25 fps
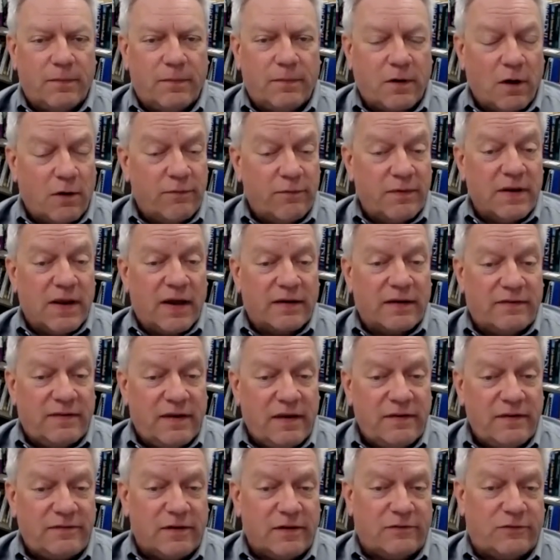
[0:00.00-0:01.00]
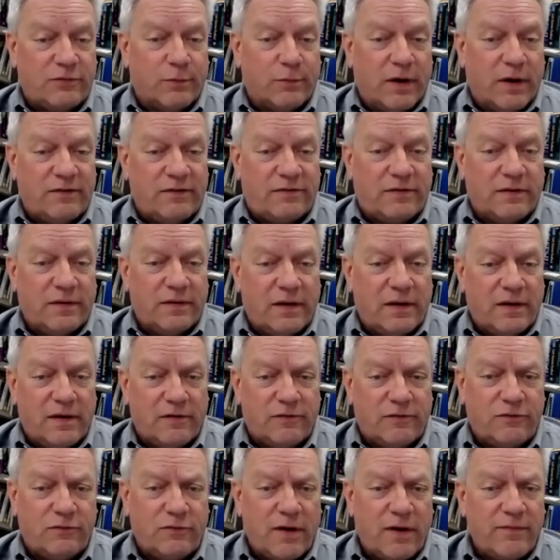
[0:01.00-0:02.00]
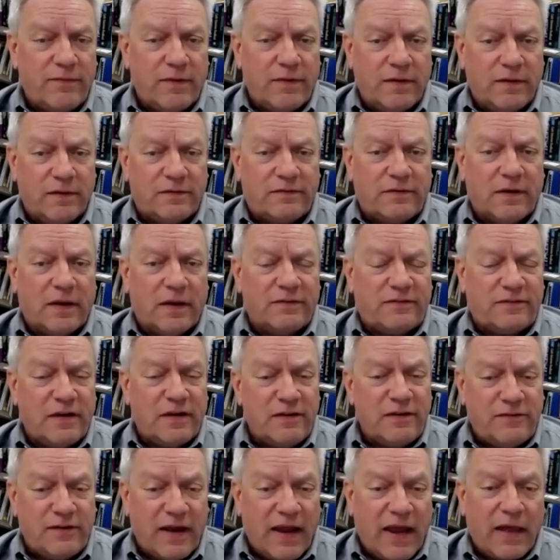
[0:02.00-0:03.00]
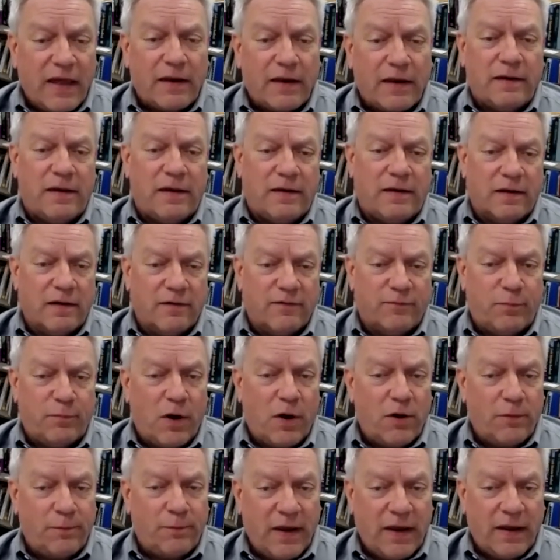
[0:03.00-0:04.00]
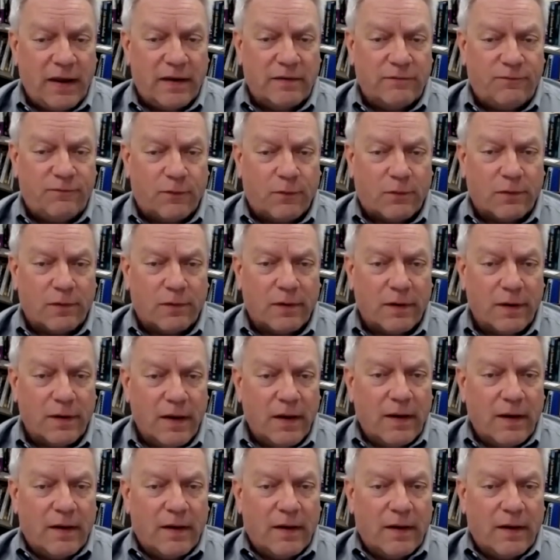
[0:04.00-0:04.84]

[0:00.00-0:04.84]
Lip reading: COVID-19 situation that has driven the essentiality of broadband for